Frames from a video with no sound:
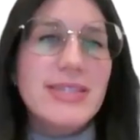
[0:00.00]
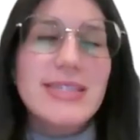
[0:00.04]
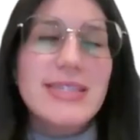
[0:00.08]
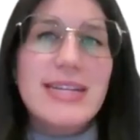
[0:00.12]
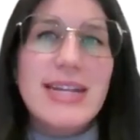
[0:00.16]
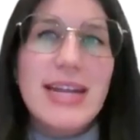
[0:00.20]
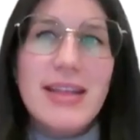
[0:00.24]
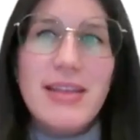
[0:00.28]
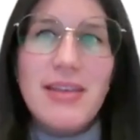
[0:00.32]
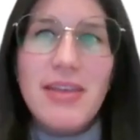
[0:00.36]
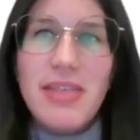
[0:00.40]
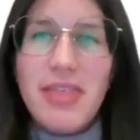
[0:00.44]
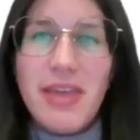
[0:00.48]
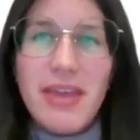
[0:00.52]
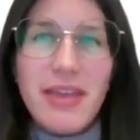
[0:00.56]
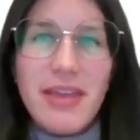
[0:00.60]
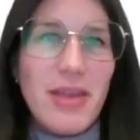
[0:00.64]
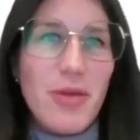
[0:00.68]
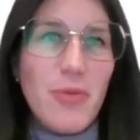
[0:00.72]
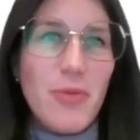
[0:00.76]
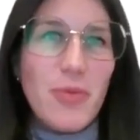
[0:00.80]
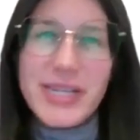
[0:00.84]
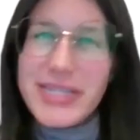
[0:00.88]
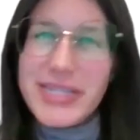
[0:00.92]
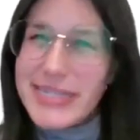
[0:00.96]
this is another
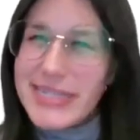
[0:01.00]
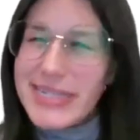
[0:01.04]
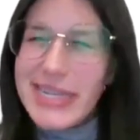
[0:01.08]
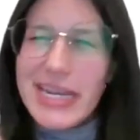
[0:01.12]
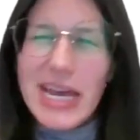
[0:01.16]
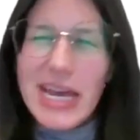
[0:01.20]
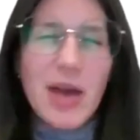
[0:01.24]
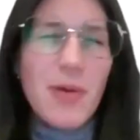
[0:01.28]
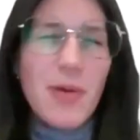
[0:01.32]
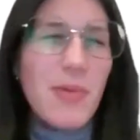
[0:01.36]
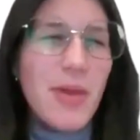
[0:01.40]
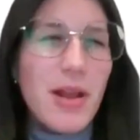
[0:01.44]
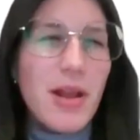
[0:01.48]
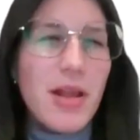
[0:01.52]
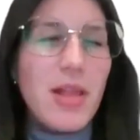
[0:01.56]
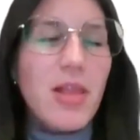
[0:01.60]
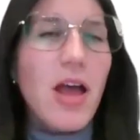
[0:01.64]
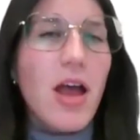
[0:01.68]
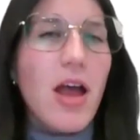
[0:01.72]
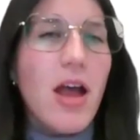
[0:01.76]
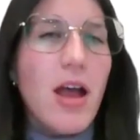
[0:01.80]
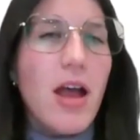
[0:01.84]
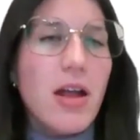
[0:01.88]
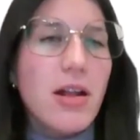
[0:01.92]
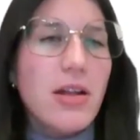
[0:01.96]
thing that we see coming
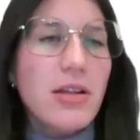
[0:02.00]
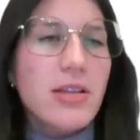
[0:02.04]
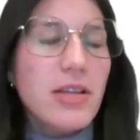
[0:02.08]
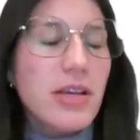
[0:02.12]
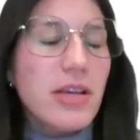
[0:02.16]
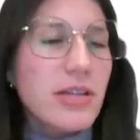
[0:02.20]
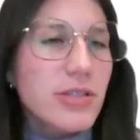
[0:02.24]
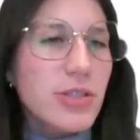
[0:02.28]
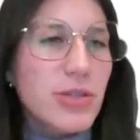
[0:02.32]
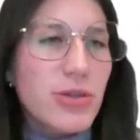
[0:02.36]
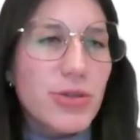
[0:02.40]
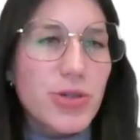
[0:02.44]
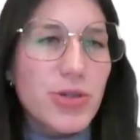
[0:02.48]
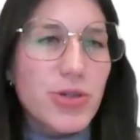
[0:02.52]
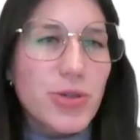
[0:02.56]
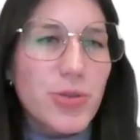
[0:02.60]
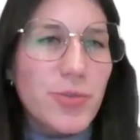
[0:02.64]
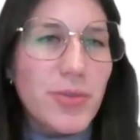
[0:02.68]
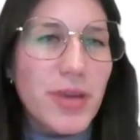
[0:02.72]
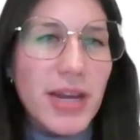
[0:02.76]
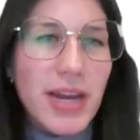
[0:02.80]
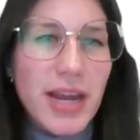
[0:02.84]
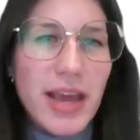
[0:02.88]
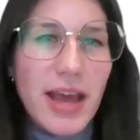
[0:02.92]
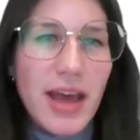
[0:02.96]
a lot on
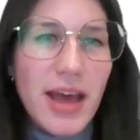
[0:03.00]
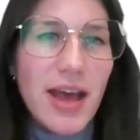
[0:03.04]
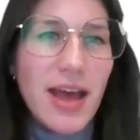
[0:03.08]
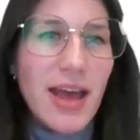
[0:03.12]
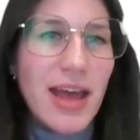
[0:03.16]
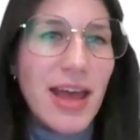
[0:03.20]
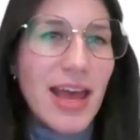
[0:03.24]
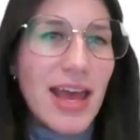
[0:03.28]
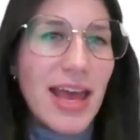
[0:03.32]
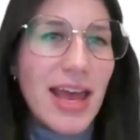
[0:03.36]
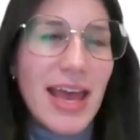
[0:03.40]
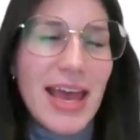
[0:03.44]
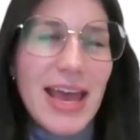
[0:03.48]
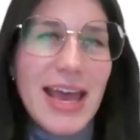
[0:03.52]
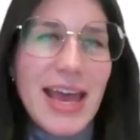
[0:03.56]
social media.